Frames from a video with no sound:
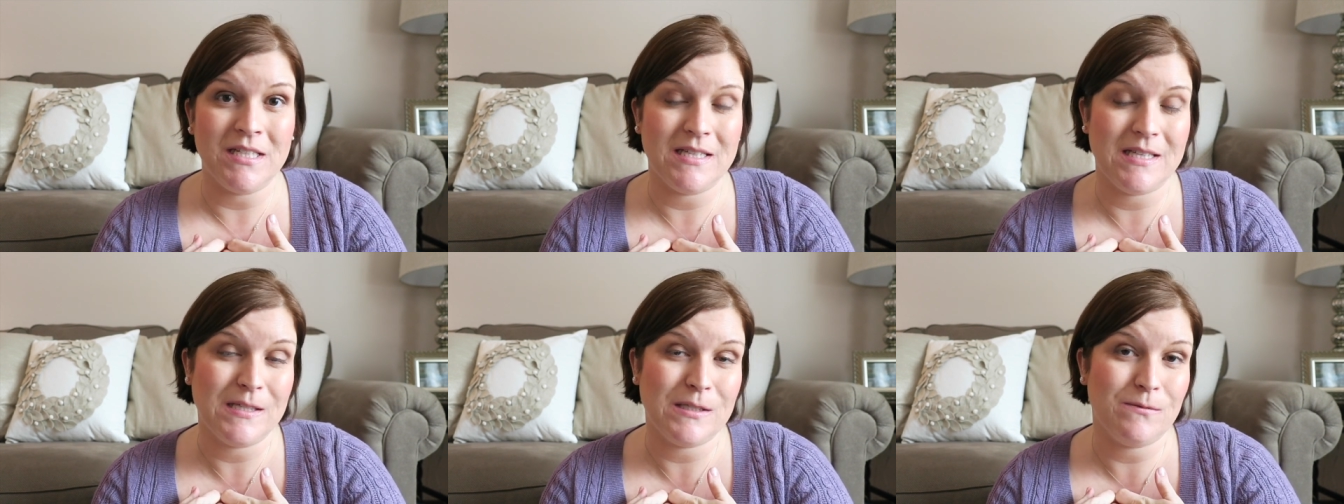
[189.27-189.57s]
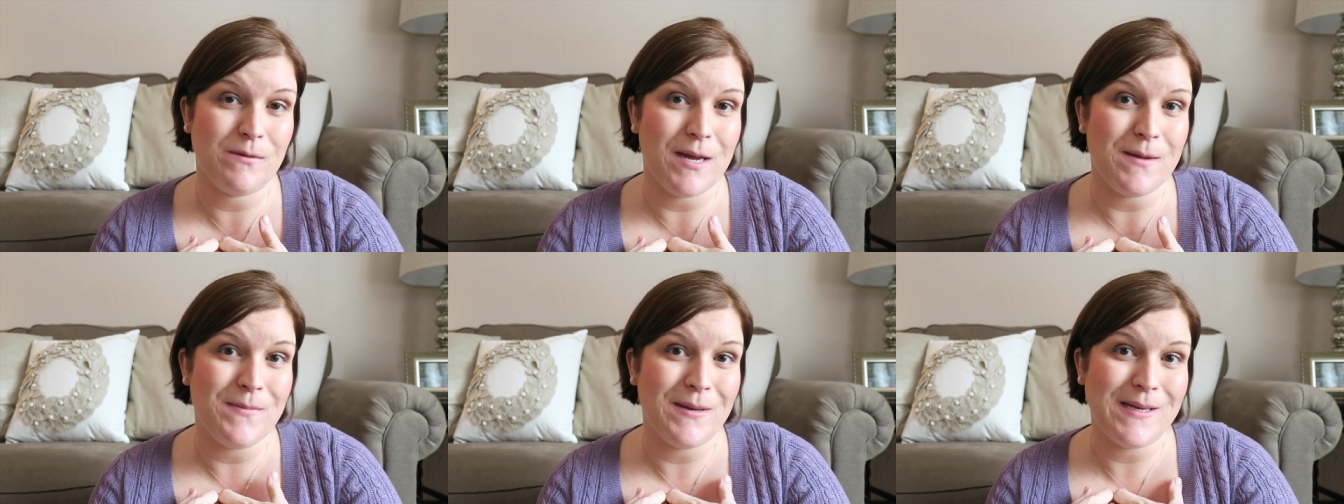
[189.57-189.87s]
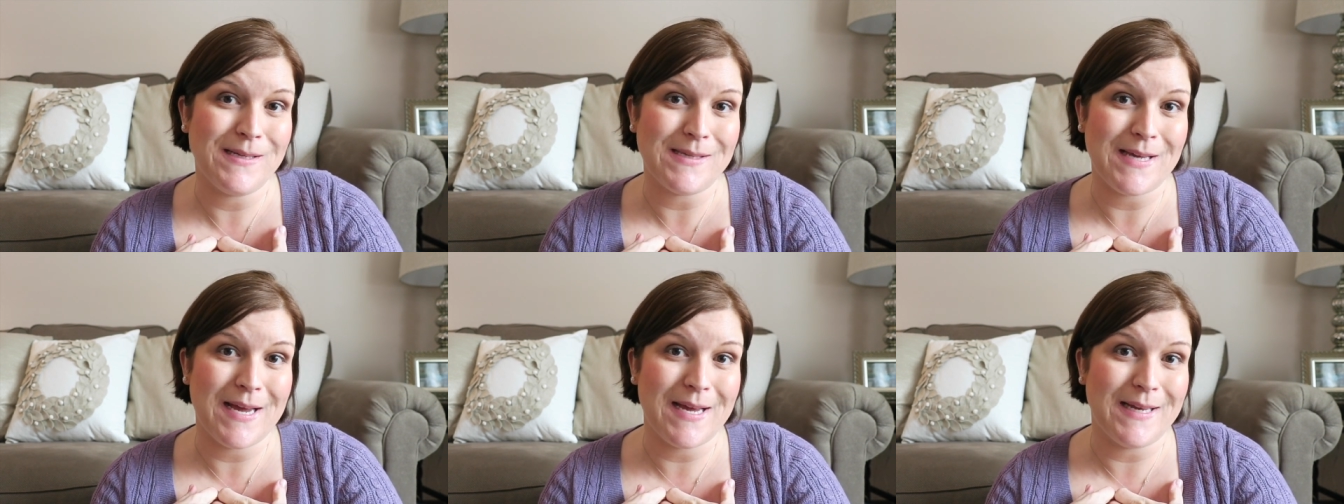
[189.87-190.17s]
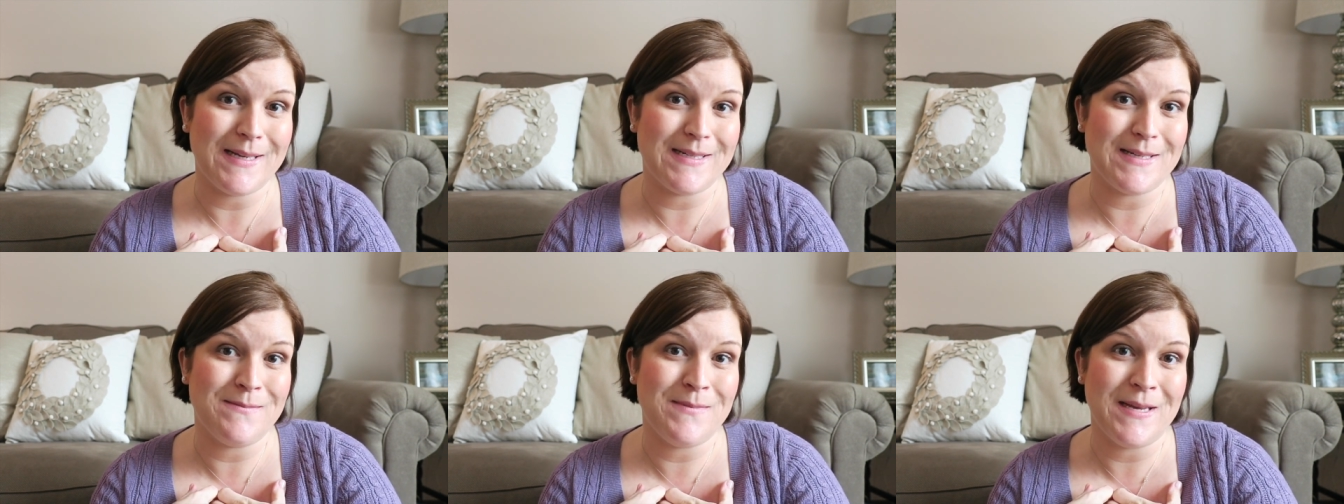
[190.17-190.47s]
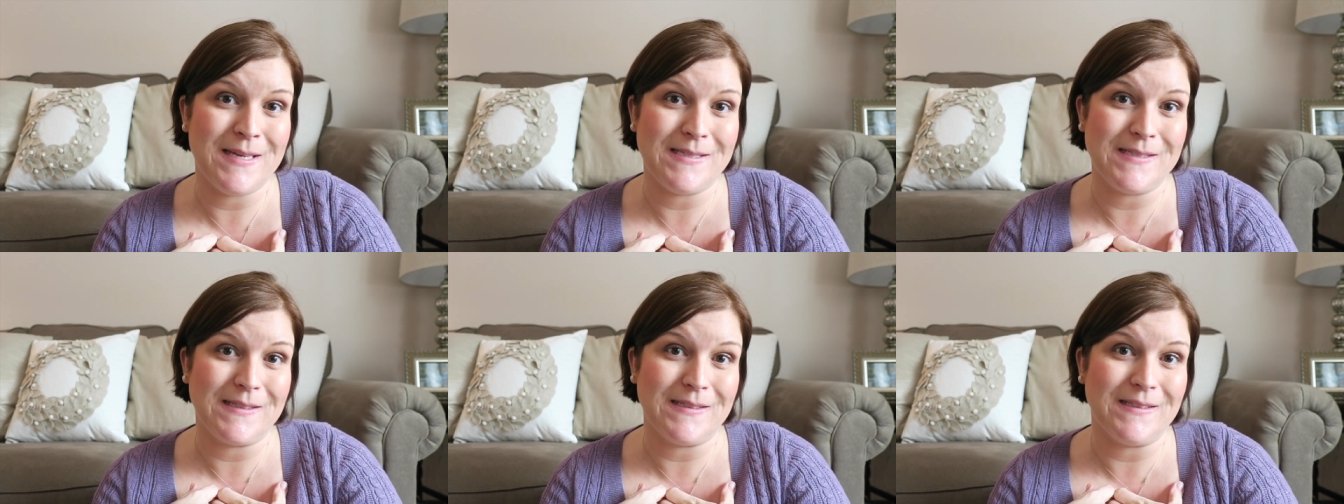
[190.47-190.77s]
it this way because I get to
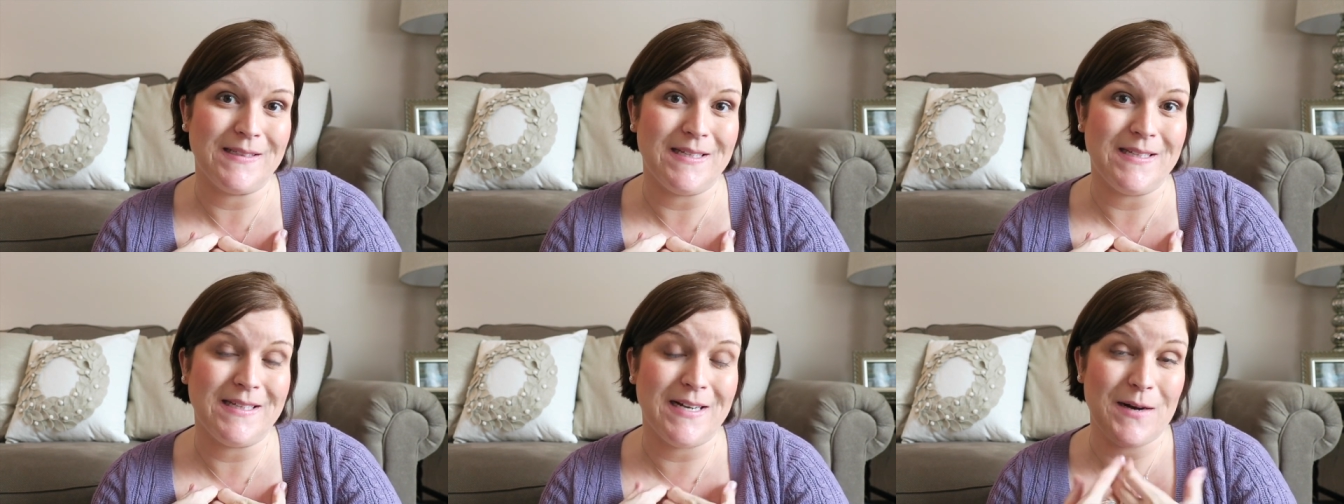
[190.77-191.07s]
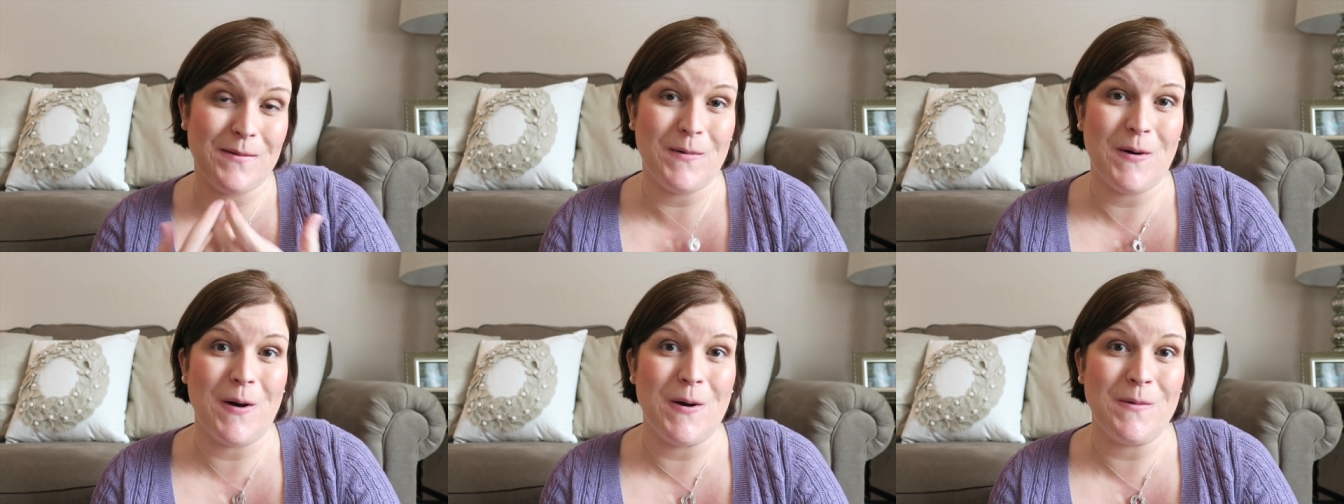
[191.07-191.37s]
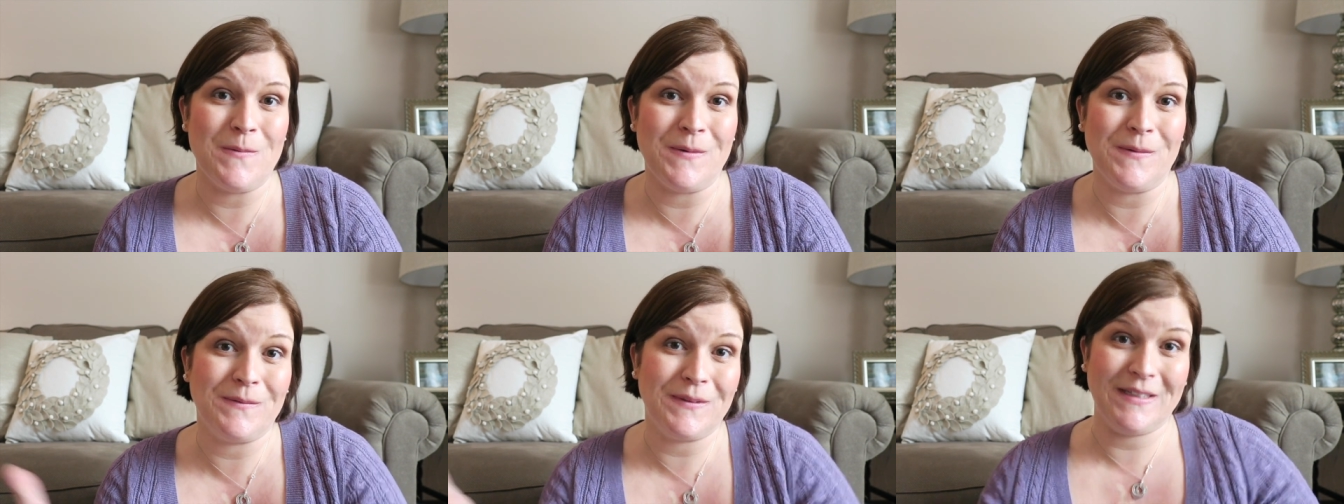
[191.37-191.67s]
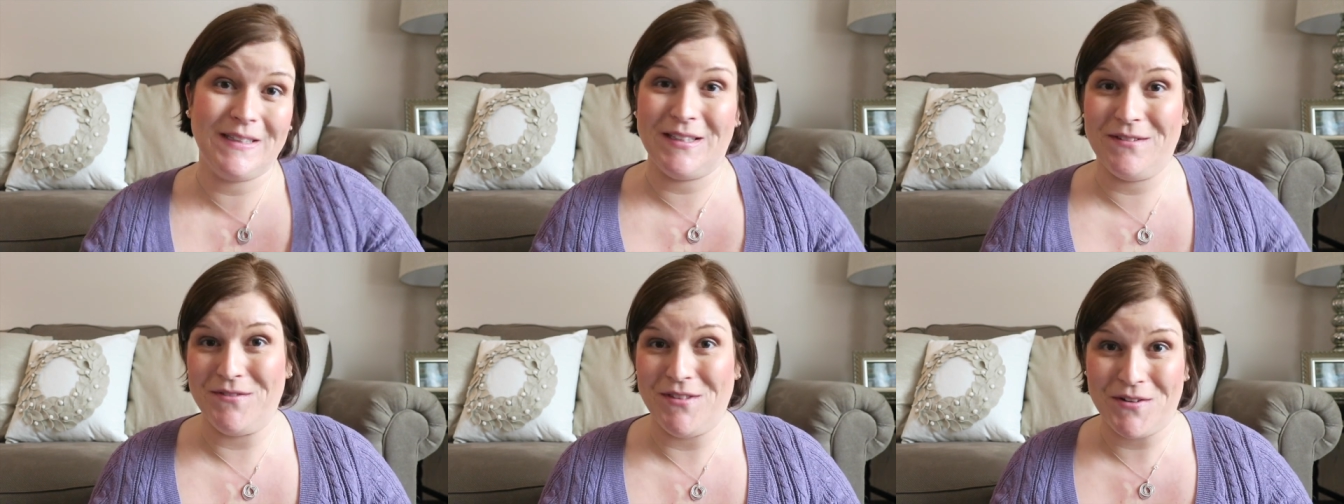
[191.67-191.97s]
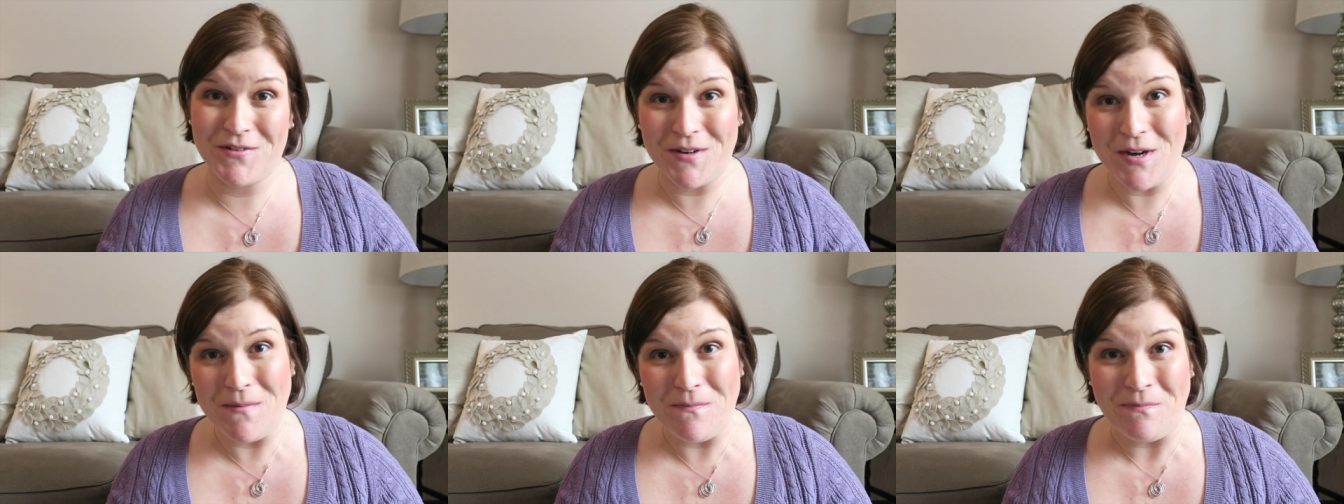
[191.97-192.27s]
basically come home and relive the
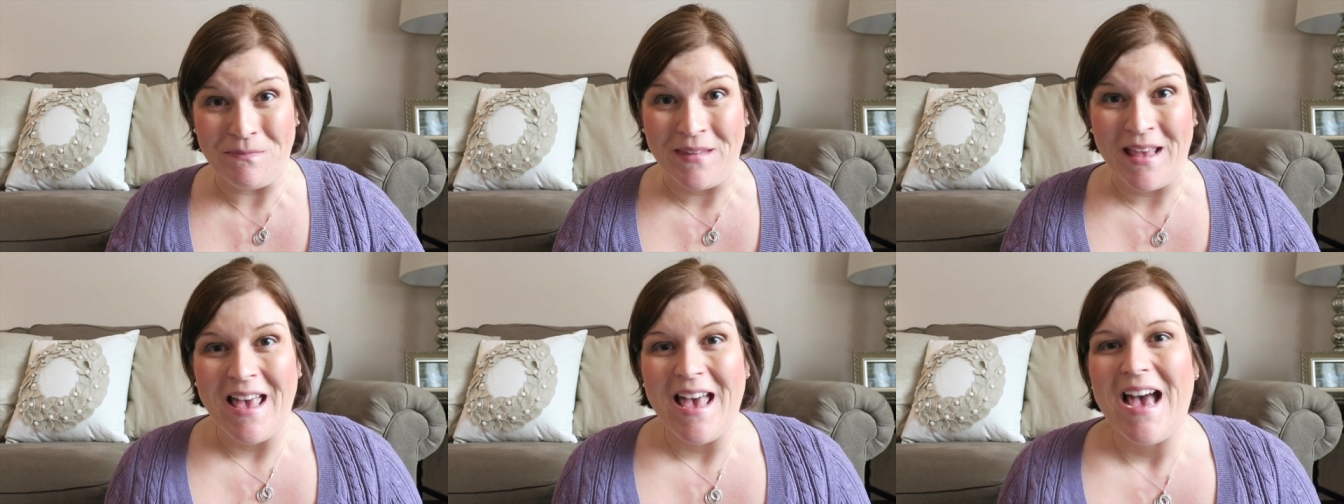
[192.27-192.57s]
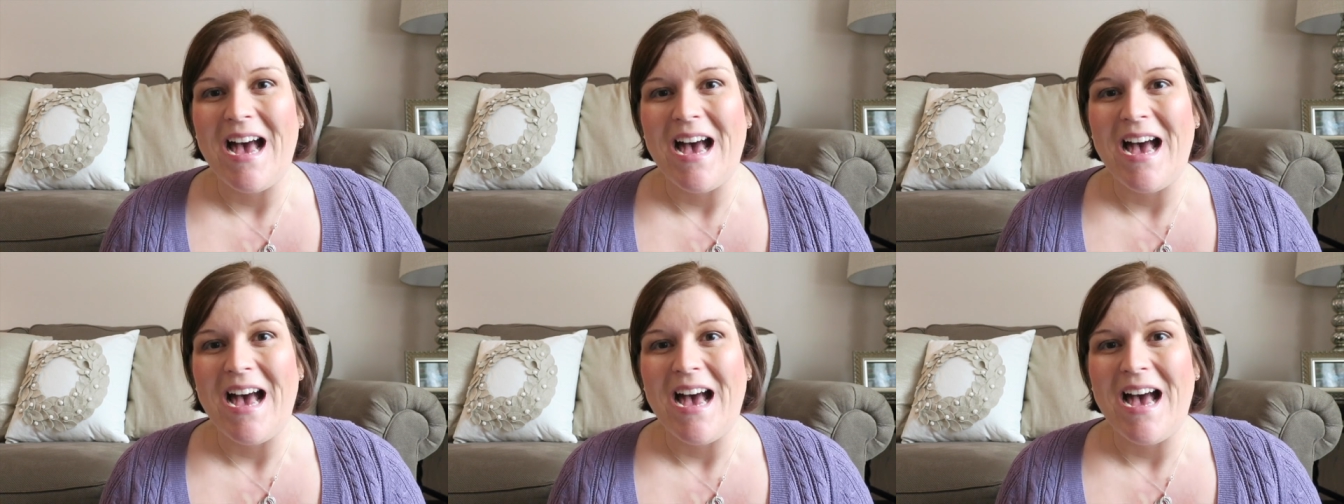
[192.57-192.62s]
trip